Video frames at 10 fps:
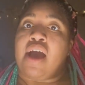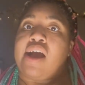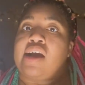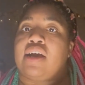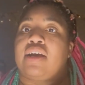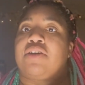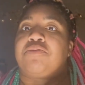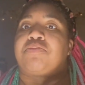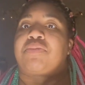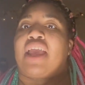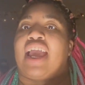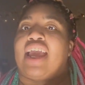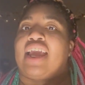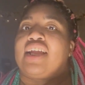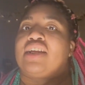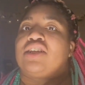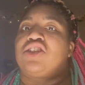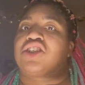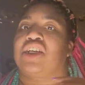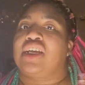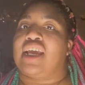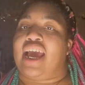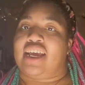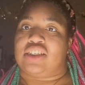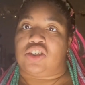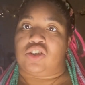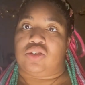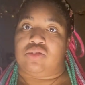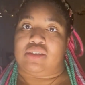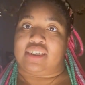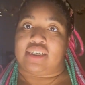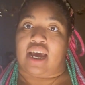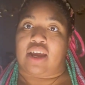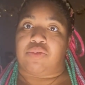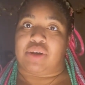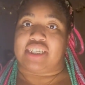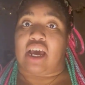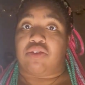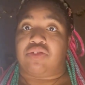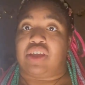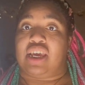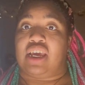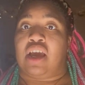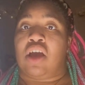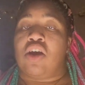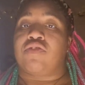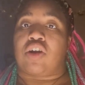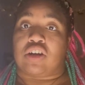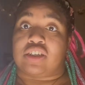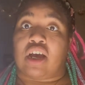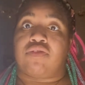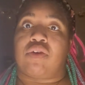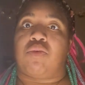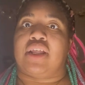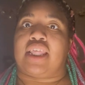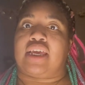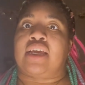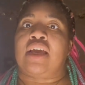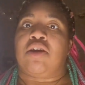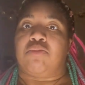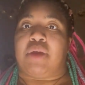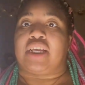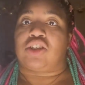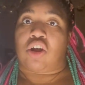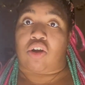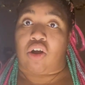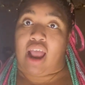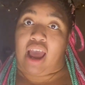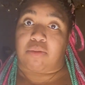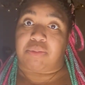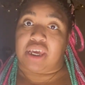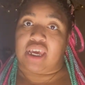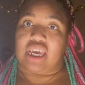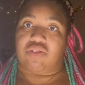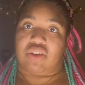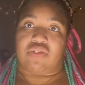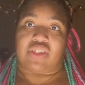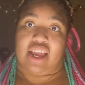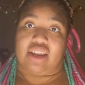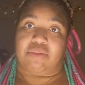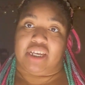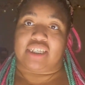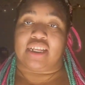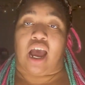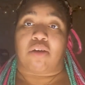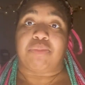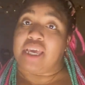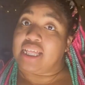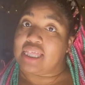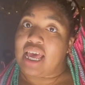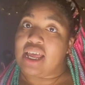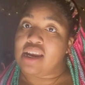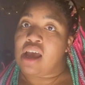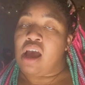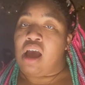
And she has to decide what's healthy for herself and what like makes her happy, even if that means not being thin.